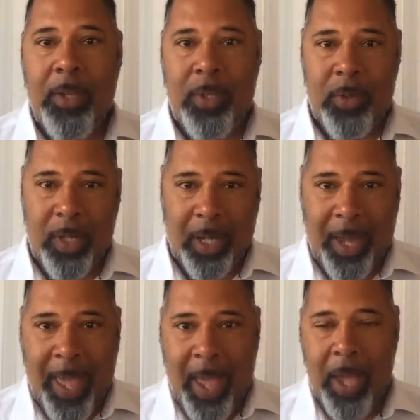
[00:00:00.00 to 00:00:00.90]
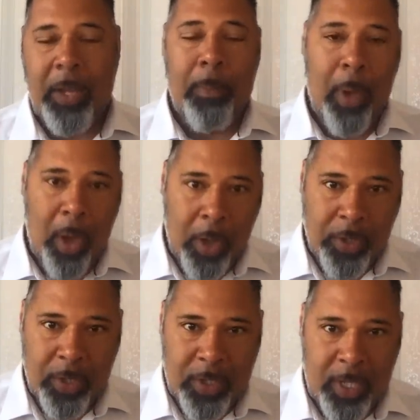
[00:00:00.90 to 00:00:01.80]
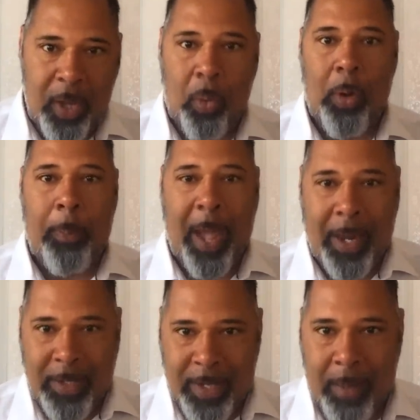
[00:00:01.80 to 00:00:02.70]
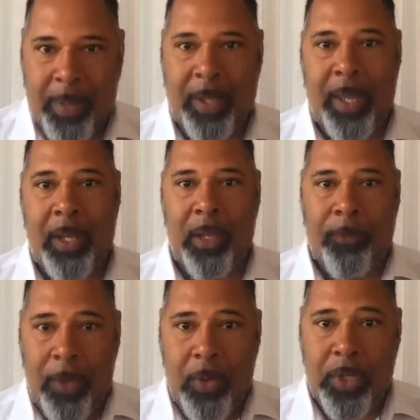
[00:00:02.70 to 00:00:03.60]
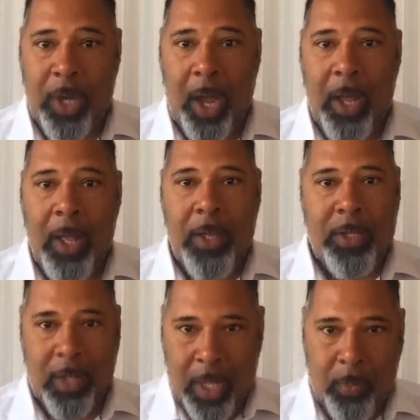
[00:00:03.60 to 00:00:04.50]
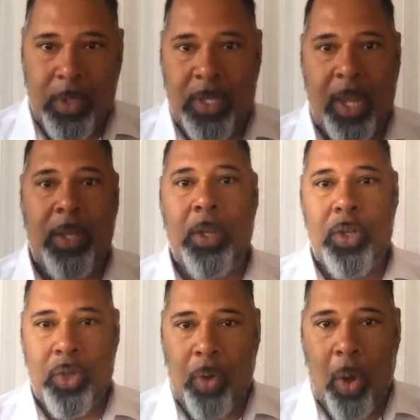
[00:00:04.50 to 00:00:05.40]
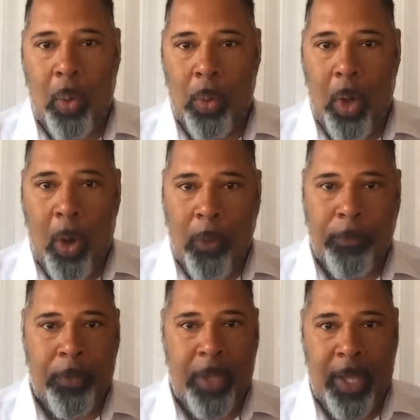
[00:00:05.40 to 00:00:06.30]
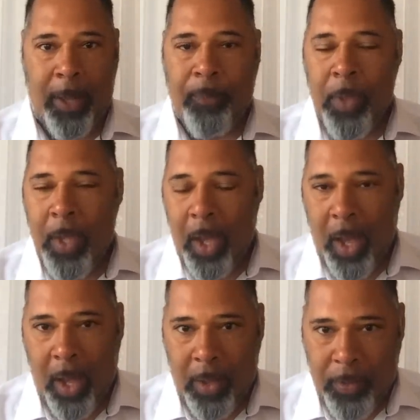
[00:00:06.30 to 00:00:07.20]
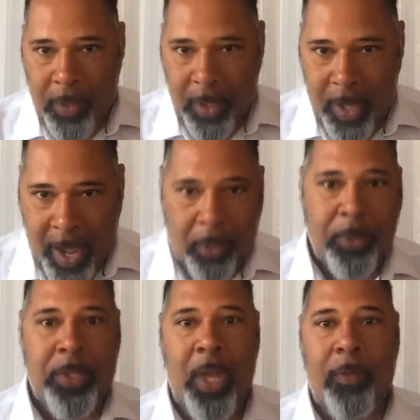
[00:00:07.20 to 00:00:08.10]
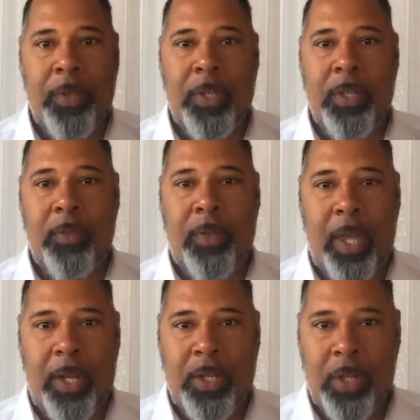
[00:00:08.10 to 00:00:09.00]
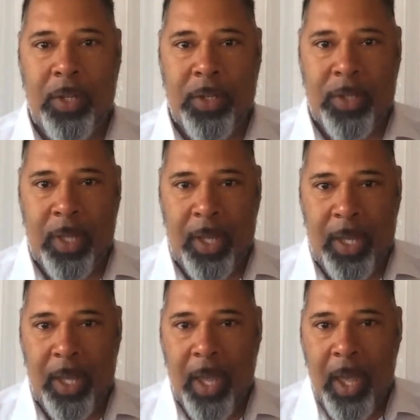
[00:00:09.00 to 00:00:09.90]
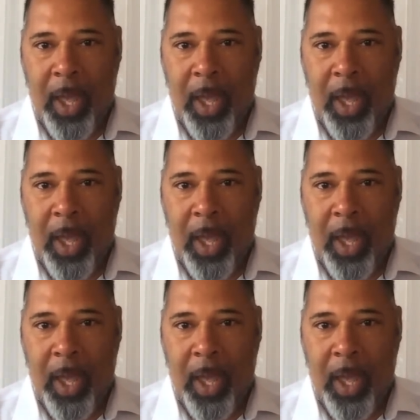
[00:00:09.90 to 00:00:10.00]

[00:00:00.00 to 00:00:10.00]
to declare an emergency or a pandemic in the future. So they would take control of the health services of nations, the